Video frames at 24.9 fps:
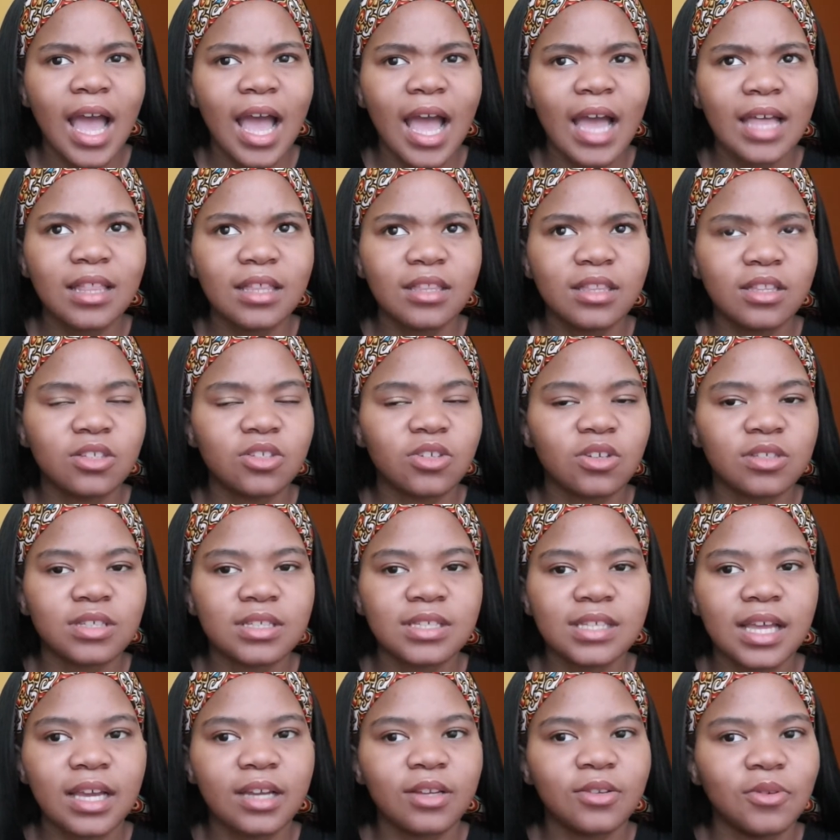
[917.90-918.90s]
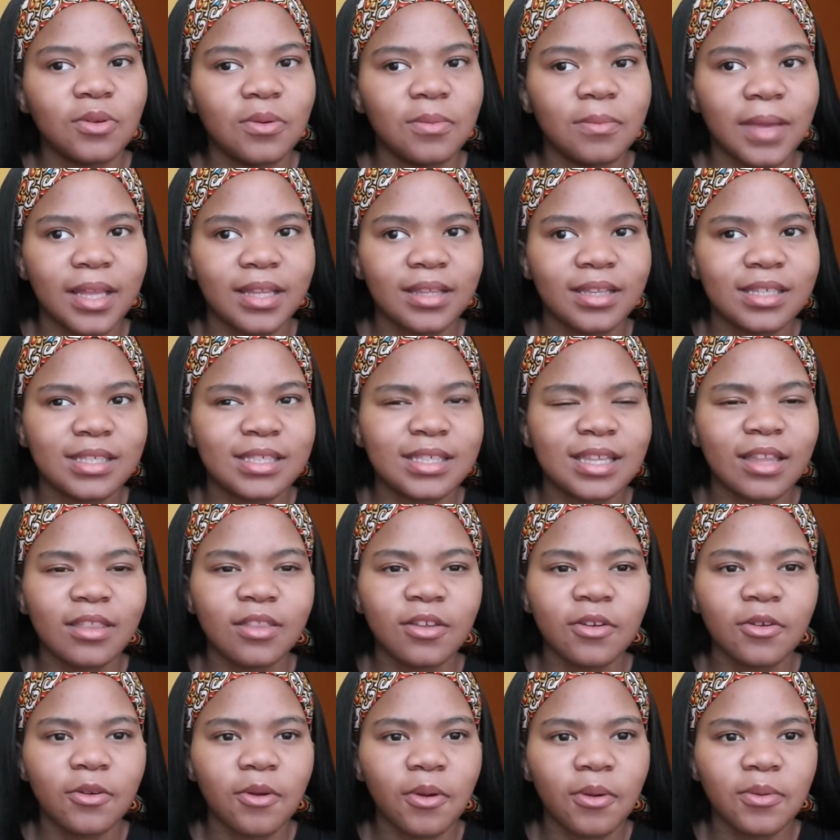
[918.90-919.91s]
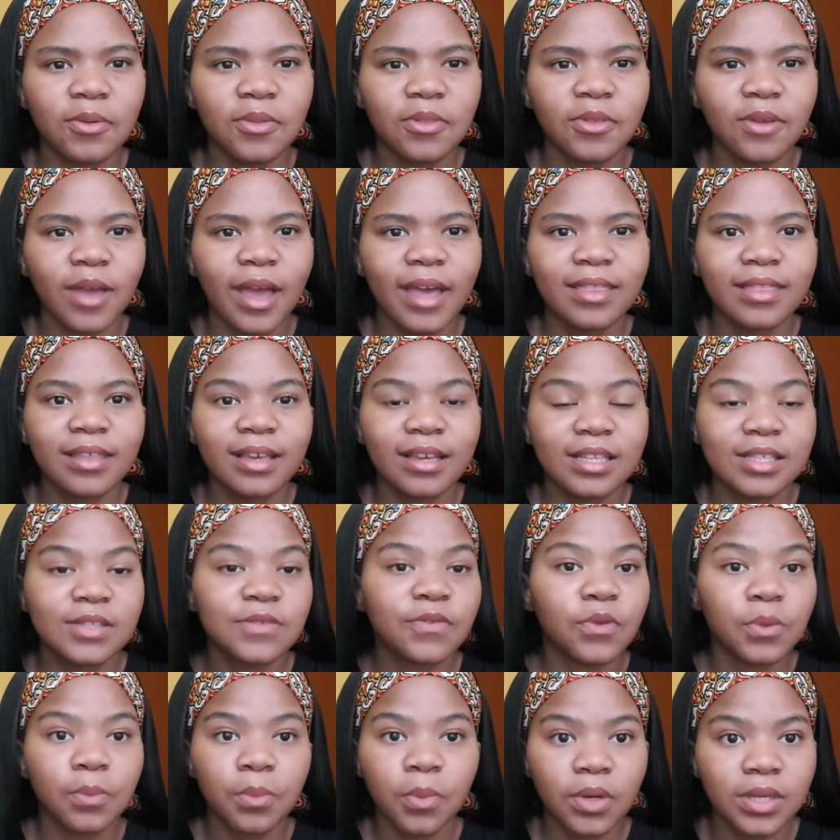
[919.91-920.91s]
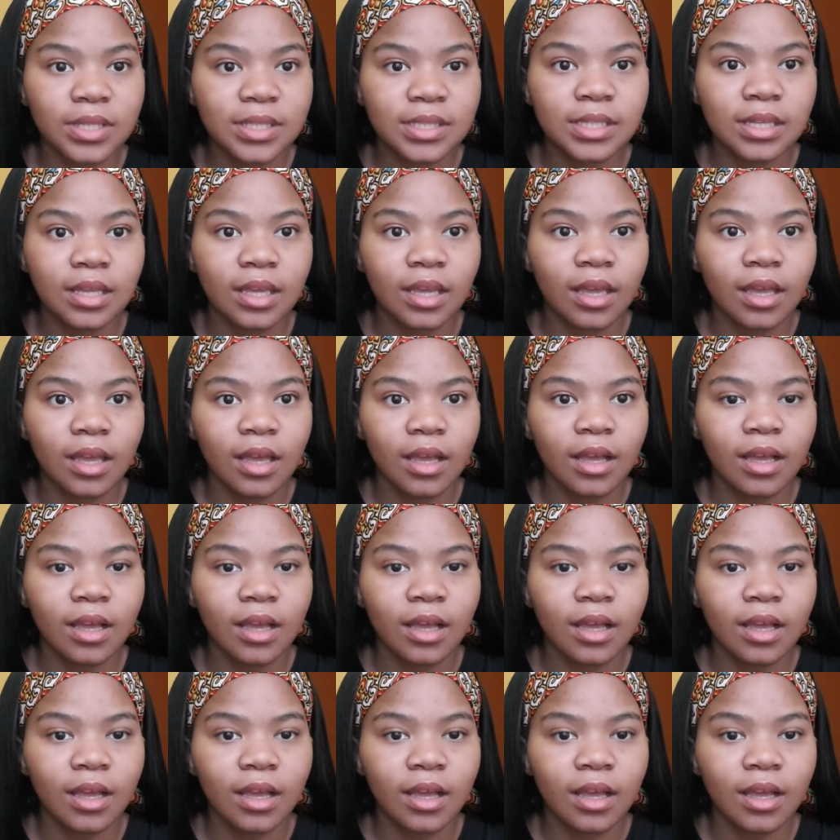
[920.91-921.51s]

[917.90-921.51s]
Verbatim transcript: And the doctor's like, no man, there's nothing wrong with you. I think it's food poisoning.